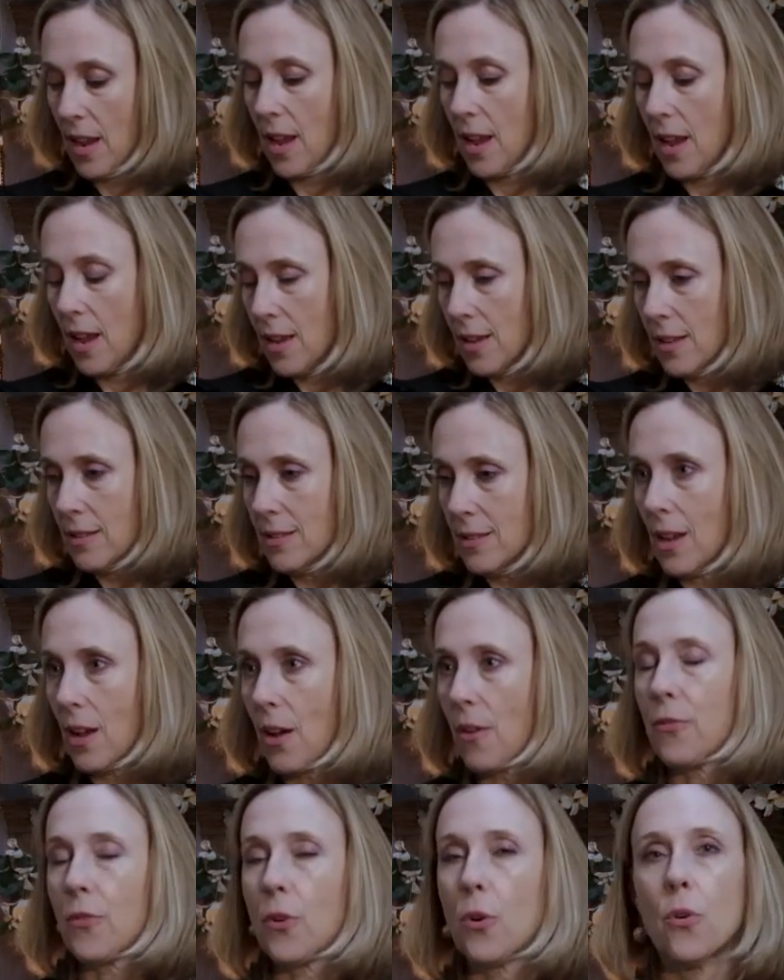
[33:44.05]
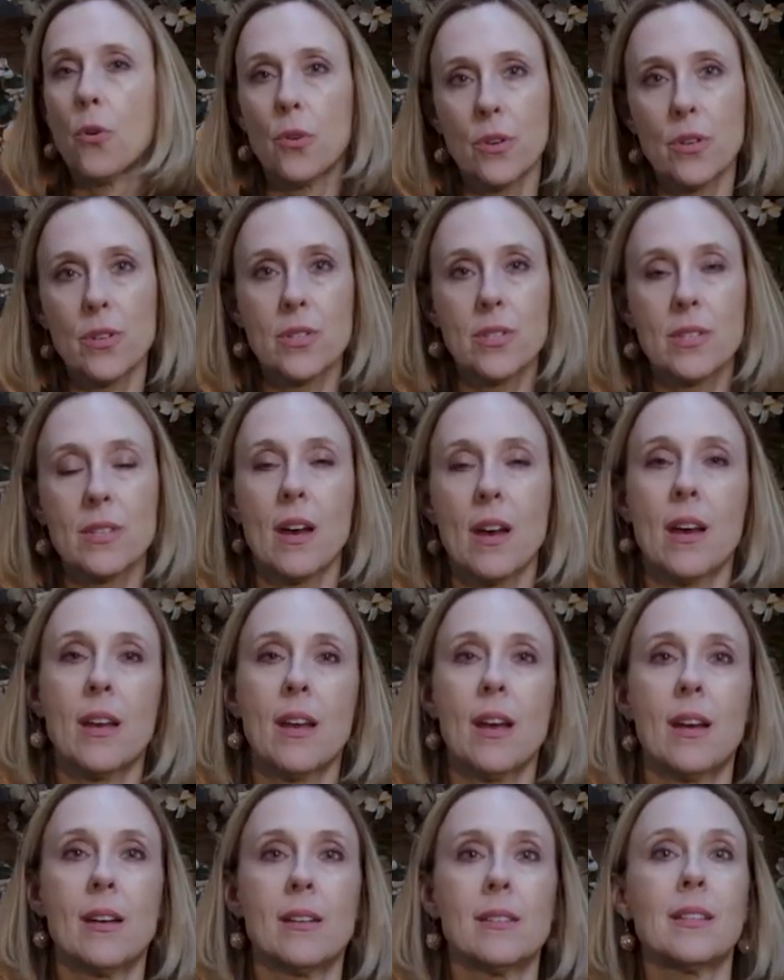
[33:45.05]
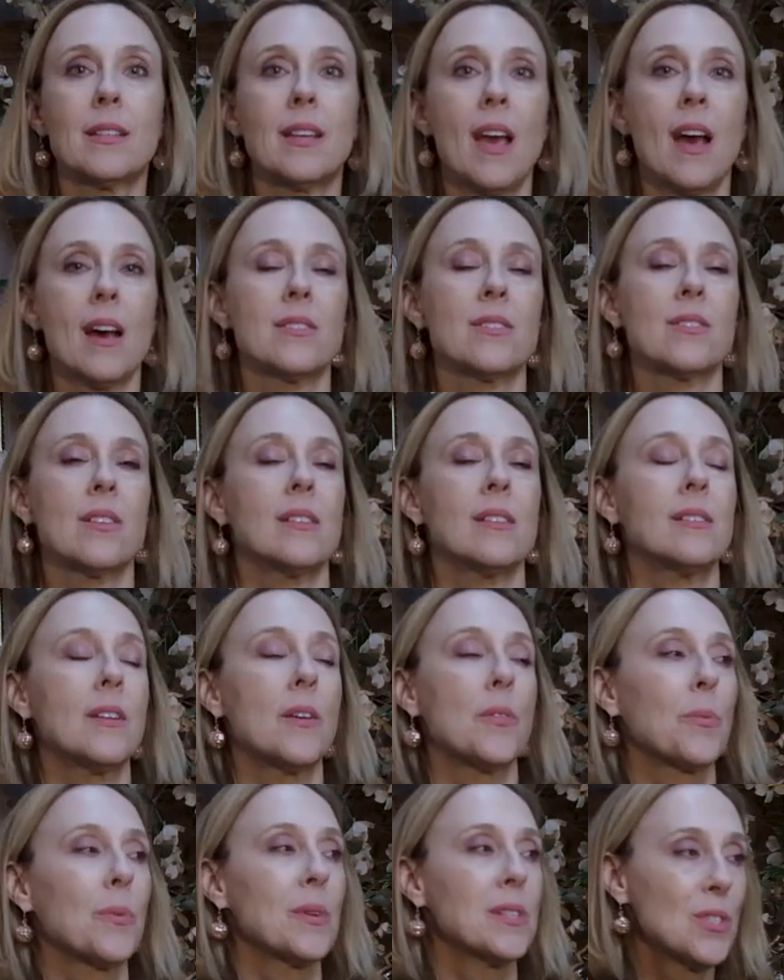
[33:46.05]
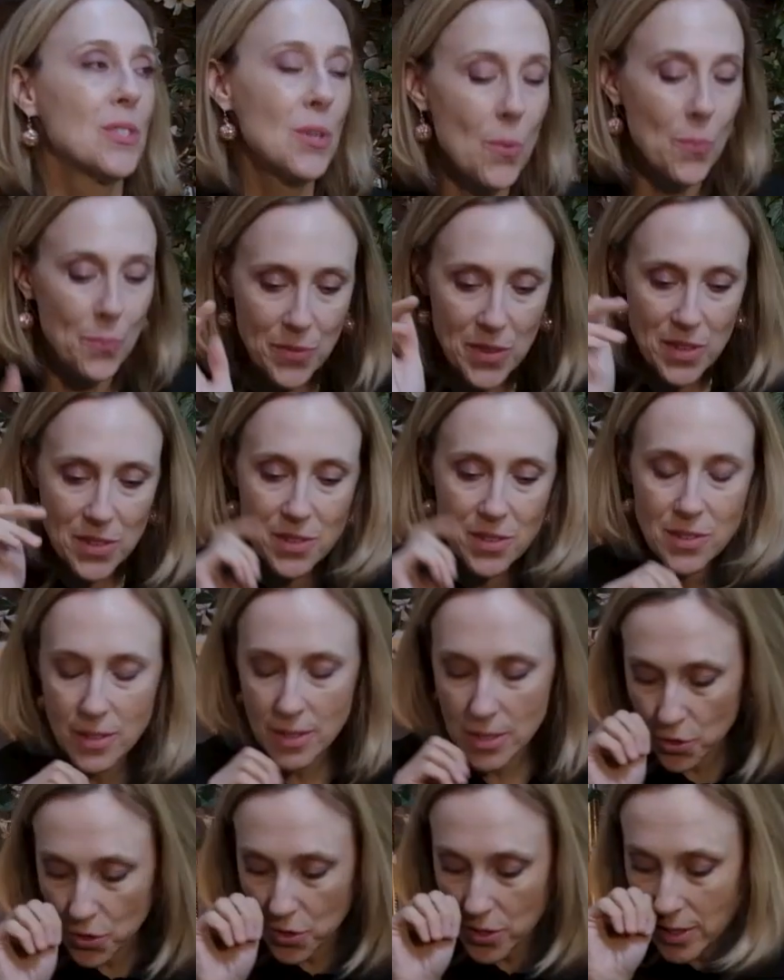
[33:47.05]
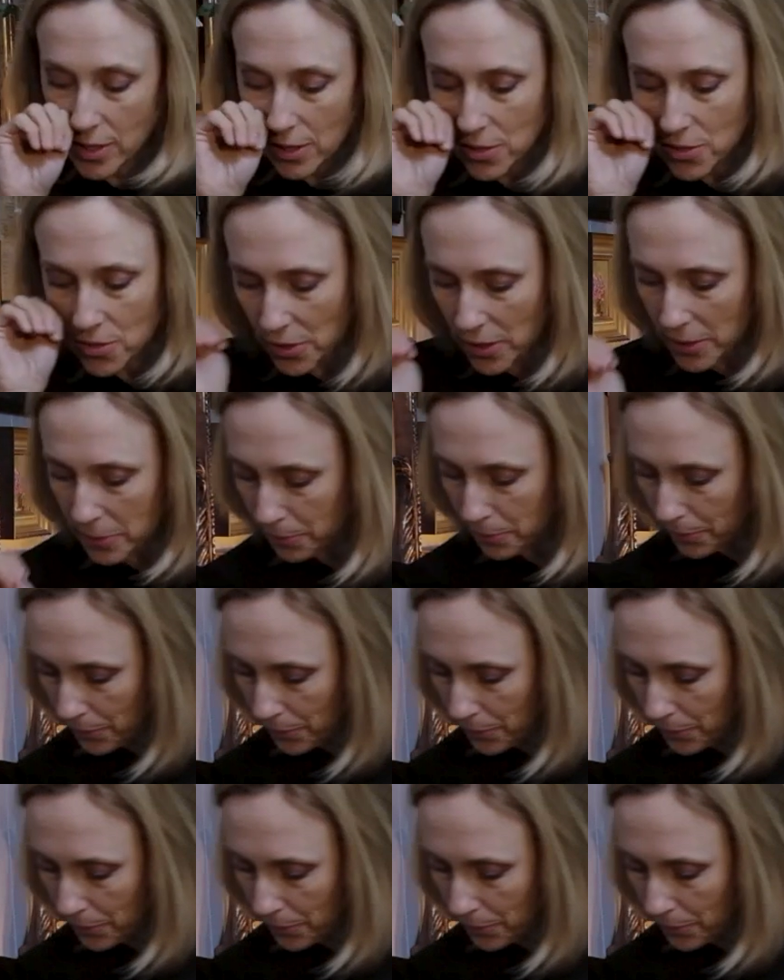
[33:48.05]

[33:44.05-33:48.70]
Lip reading: And of course I had to cast on another one. So this is an interesting story.